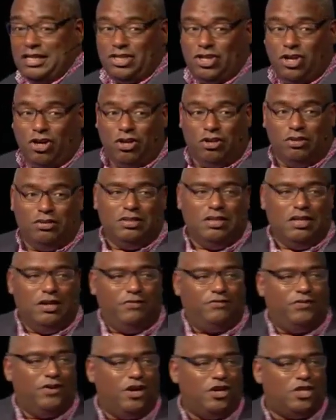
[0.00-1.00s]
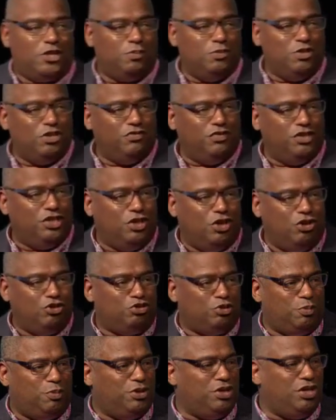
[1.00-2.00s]
got a fast-moving
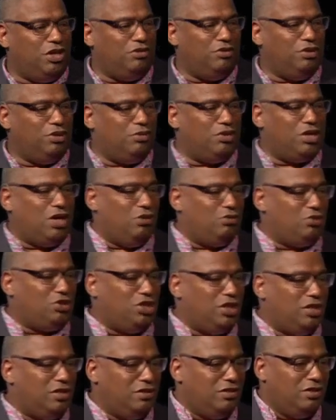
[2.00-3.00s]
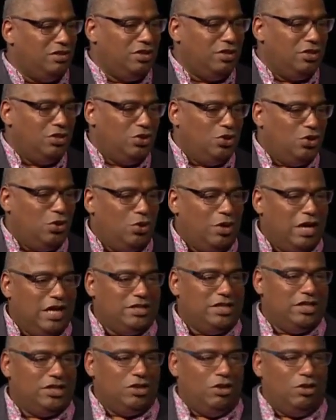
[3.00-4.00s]
entrepreneurial culture? Or has
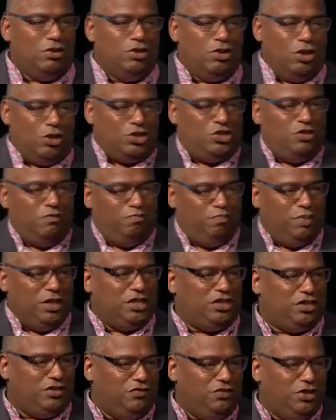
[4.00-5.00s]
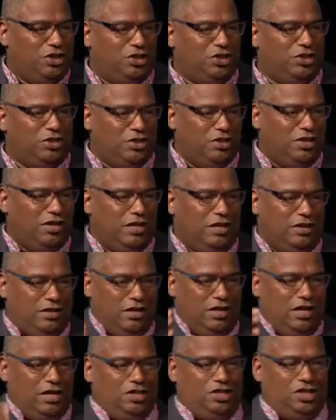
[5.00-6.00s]
it got lots of big divisions like
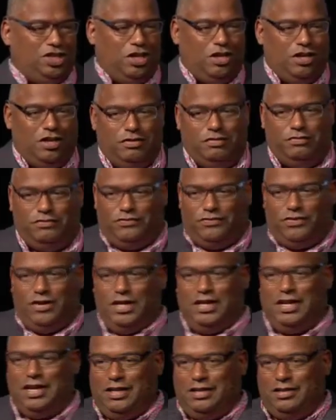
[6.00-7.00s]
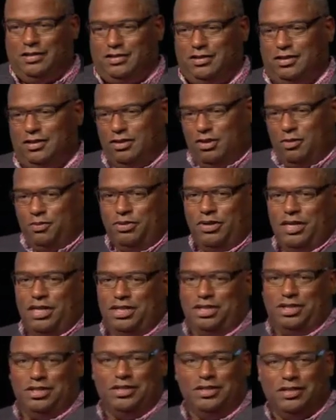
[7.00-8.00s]
HR and finance and
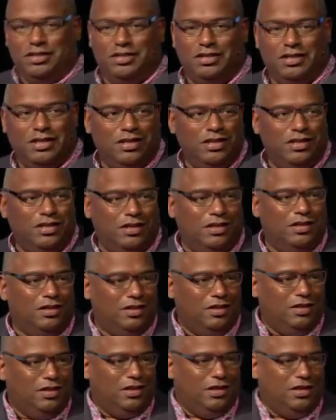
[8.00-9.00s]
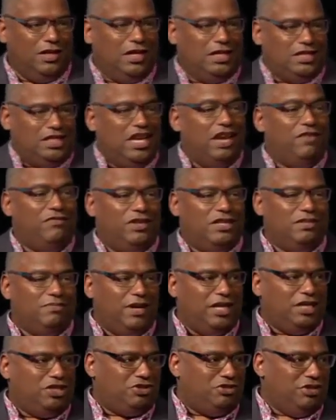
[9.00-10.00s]
operations? It's heavily
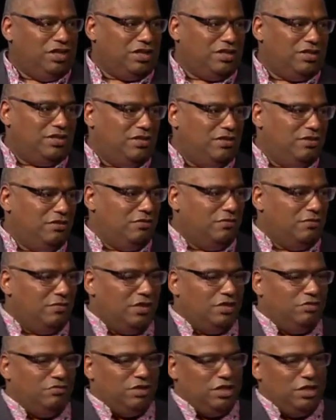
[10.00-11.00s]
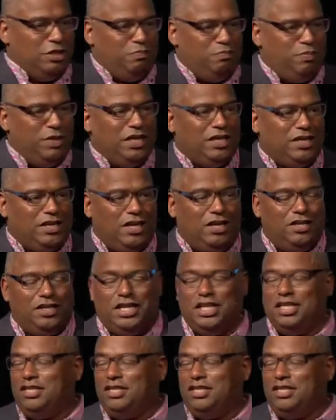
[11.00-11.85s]
matrixed with these big clunky